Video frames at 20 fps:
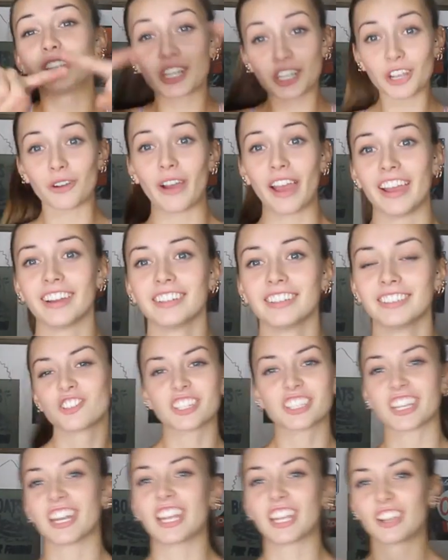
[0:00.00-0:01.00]
to do it.
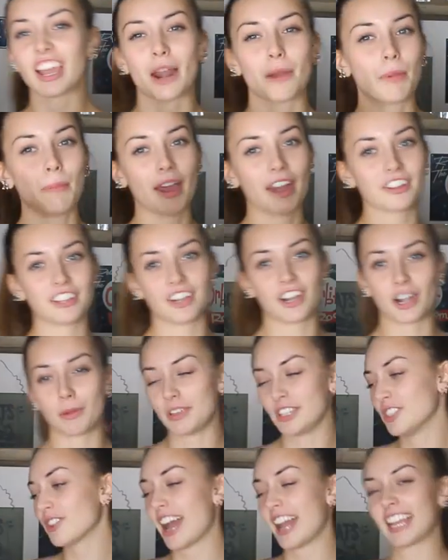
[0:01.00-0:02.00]
Just kidding, you gotta be better than
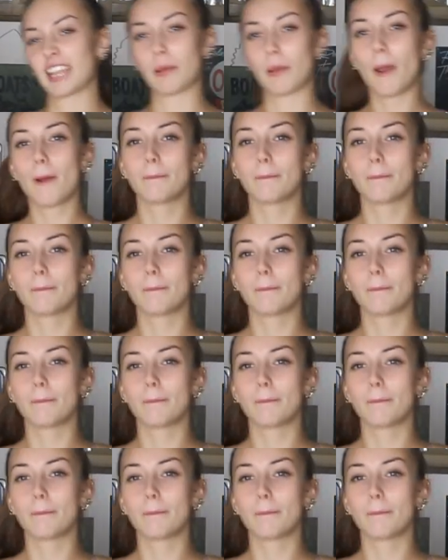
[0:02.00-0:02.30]
enemies. You gotta get